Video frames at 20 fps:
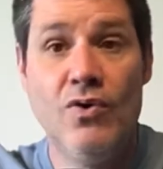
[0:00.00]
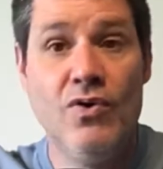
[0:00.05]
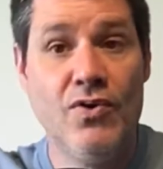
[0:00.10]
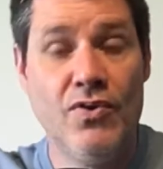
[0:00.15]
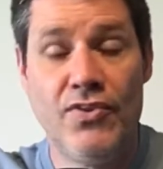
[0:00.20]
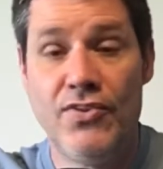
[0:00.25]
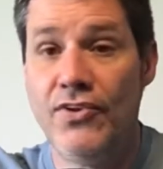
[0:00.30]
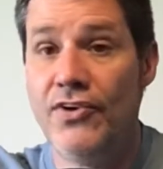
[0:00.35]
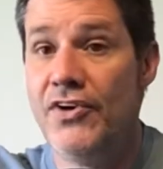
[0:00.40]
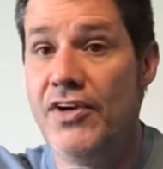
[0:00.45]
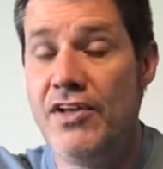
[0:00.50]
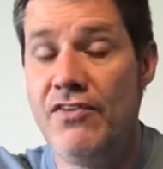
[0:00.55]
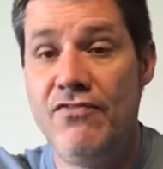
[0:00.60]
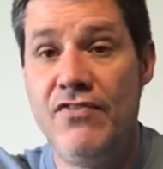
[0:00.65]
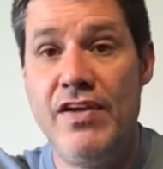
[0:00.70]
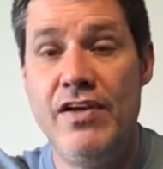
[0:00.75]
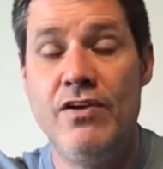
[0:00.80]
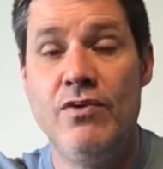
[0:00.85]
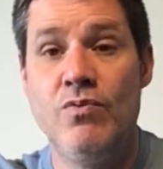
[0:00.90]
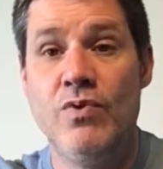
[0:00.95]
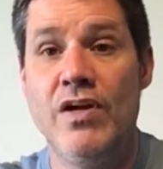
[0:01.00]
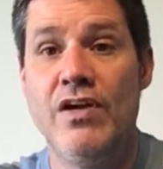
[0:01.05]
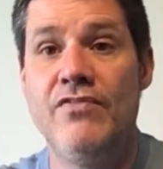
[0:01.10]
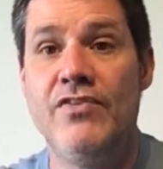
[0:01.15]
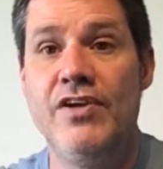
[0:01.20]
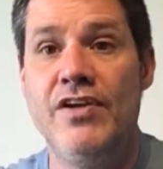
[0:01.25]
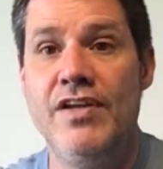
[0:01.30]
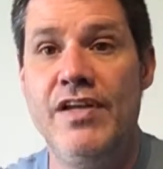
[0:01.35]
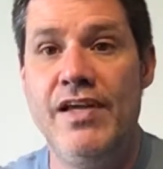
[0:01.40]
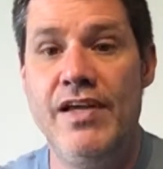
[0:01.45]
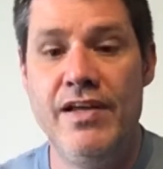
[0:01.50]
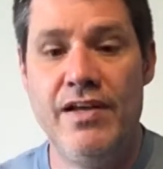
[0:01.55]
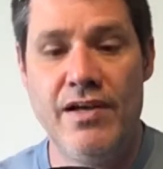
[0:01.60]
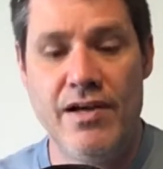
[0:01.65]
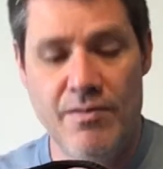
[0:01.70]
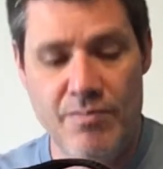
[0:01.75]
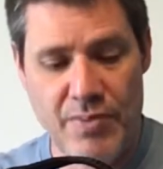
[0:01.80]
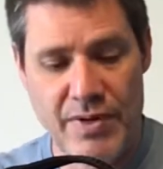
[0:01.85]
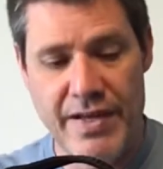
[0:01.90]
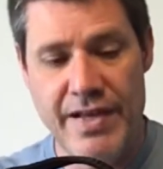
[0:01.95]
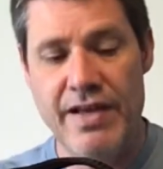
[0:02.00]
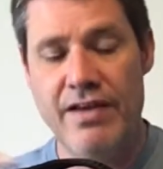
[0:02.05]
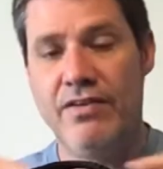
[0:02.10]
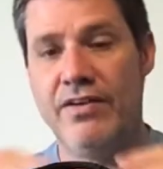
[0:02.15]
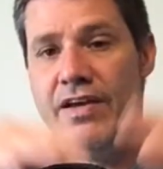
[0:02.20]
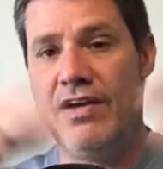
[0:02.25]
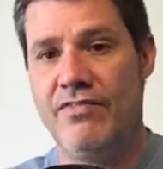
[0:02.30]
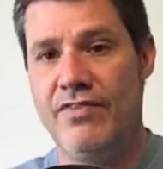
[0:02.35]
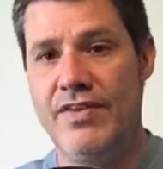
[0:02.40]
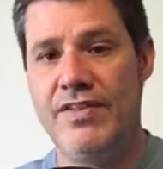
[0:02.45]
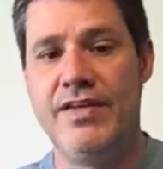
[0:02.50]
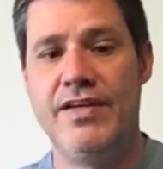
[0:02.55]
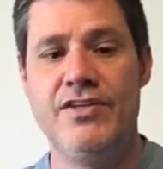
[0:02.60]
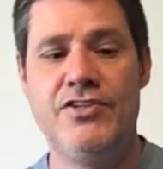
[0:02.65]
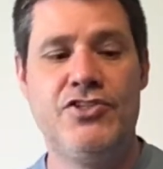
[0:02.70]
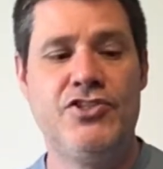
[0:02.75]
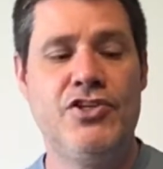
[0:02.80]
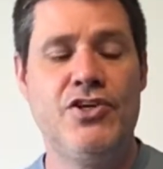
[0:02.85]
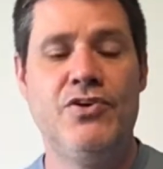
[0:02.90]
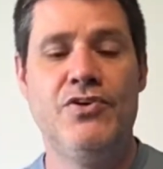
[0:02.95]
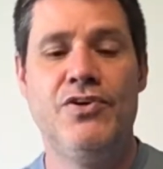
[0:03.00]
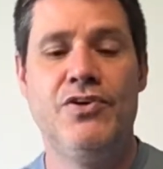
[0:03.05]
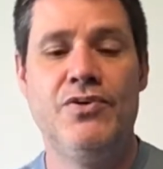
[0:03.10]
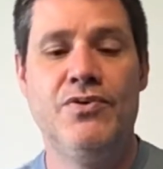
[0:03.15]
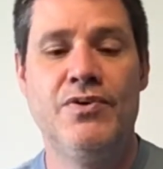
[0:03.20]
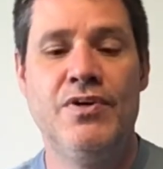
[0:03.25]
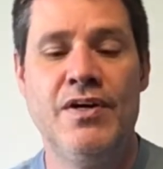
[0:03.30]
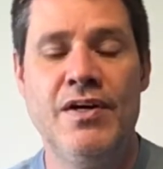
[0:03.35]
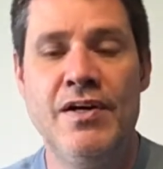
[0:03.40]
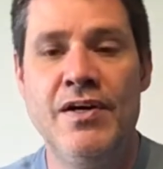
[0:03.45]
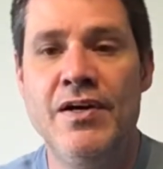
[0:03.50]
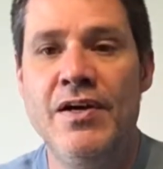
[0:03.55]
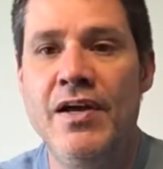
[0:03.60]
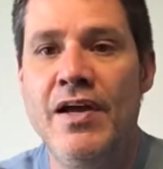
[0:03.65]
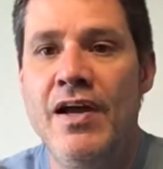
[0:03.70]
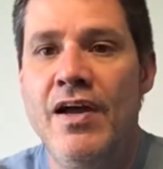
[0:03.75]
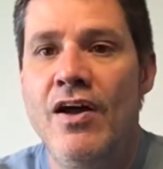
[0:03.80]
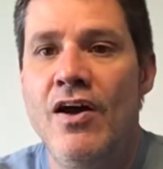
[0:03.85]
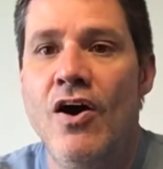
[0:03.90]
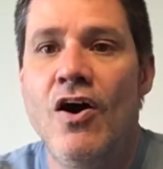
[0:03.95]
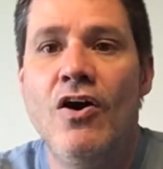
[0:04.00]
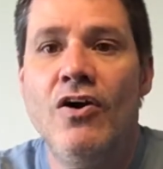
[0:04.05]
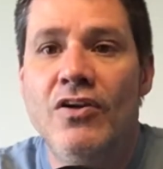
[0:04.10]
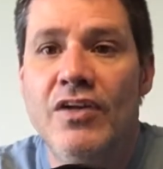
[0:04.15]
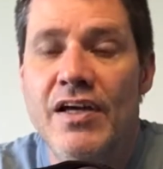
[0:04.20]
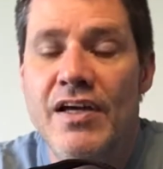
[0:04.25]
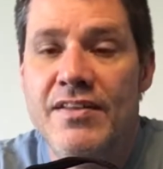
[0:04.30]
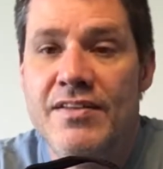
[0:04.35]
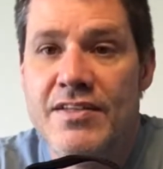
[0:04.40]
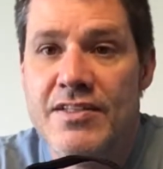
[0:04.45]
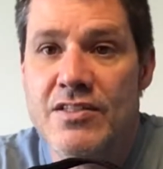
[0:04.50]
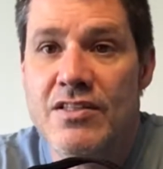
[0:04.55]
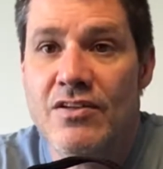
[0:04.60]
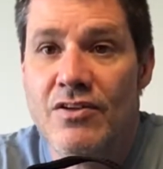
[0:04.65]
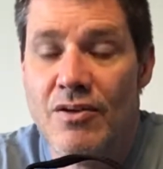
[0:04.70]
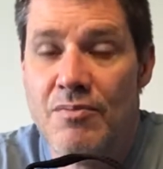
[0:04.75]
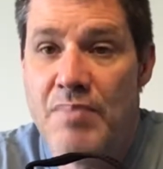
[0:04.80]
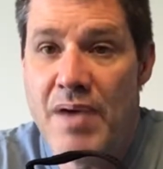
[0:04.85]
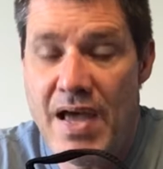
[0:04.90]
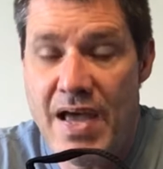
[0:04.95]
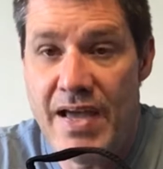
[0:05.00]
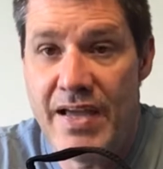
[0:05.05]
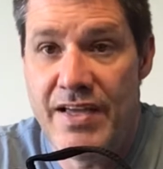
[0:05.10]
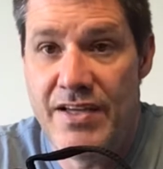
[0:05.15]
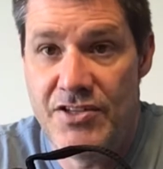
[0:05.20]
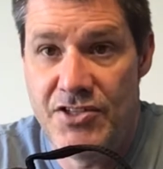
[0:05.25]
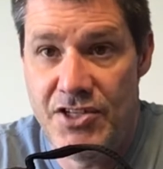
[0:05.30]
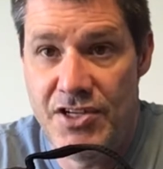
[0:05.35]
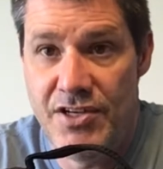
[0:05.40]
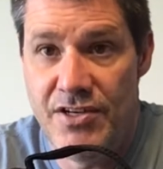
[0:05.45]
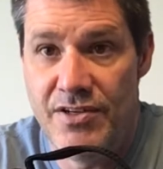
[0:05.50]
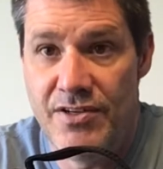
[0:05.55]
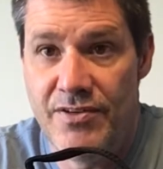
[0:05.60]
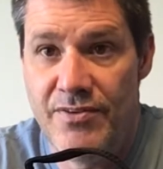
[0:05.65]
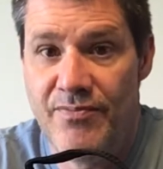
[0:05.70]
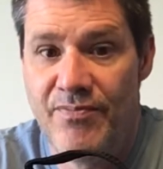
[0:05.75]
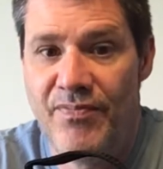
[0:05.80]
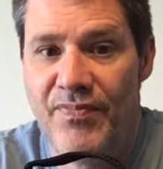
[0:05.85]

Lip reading: 30 feet or whatever you need. I'll bring out everything and show you, all in this little package here.